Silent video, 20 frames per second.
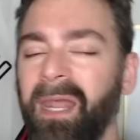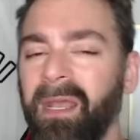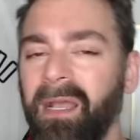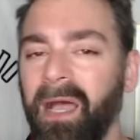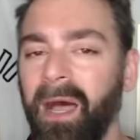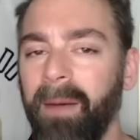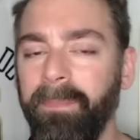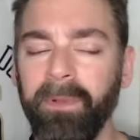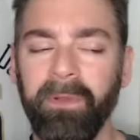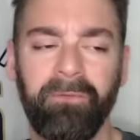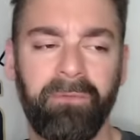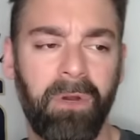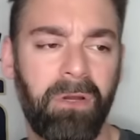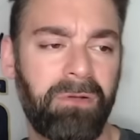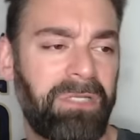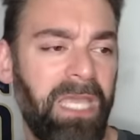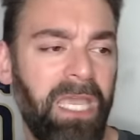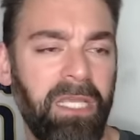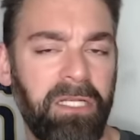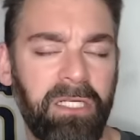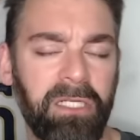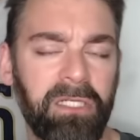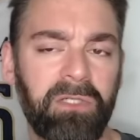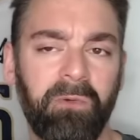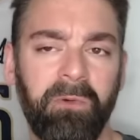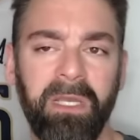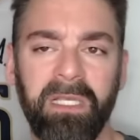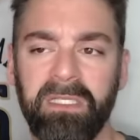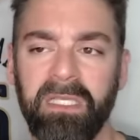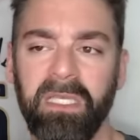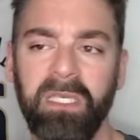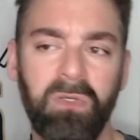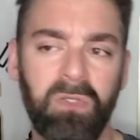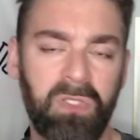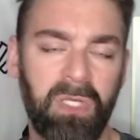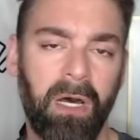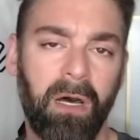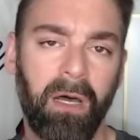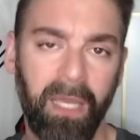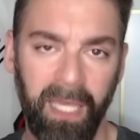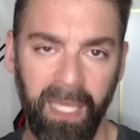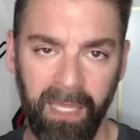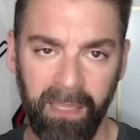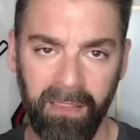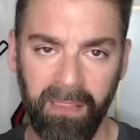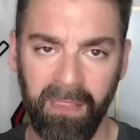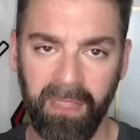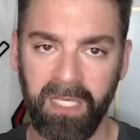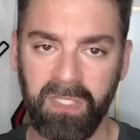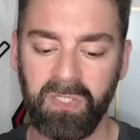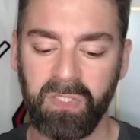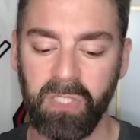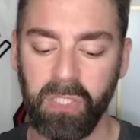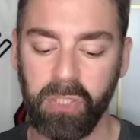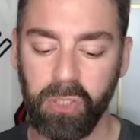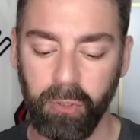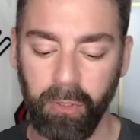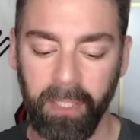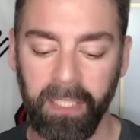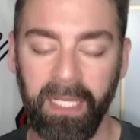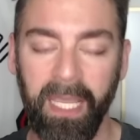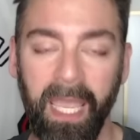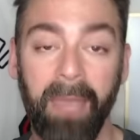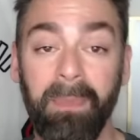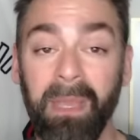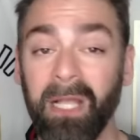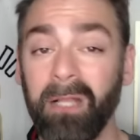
And a couple of rotation tweaks that you saw in this Detroit game,